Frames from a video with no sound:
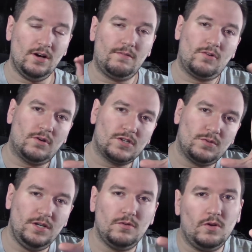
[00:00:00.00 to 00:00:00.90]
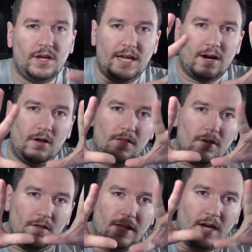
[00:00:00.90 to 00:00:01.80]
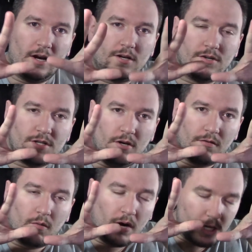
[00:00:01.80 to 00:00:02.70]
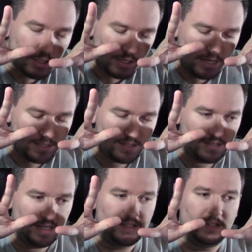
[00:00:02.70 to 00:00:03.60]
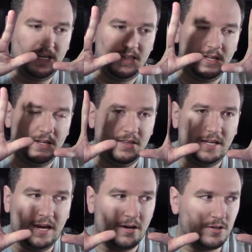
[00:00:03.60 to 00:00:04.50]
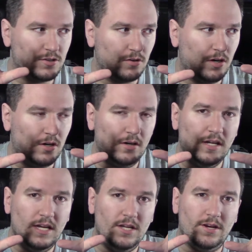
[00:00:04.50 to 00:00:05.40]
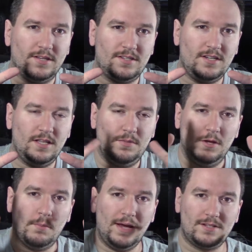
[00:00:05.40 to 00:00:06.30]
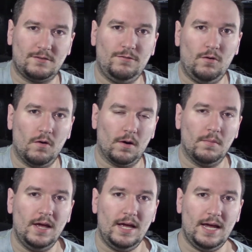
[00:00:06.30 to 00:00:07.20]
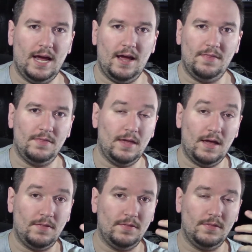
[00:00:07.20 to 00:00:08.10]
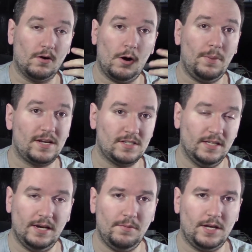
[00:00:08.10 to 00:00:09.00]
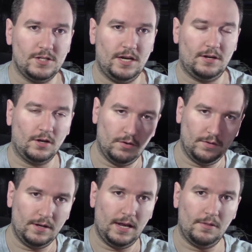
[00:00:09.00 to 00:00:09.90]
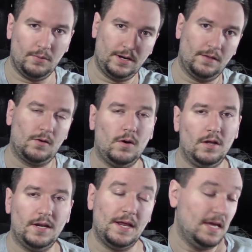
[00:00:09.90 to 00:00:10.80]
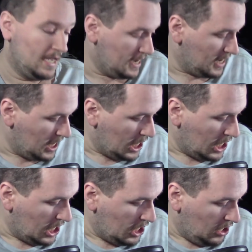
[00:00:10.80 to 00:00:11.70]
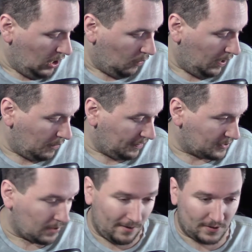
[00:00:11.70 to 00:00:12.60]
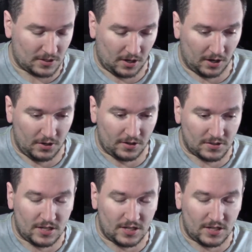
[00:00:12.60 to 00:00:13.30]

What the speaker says: Of course, when you're looking at all the characters in Overwatch, it's like the characters are all, you can see them in their basic form, and they're all pixelated because you had to go down and bring down the quality. Well, with this graphics card, you can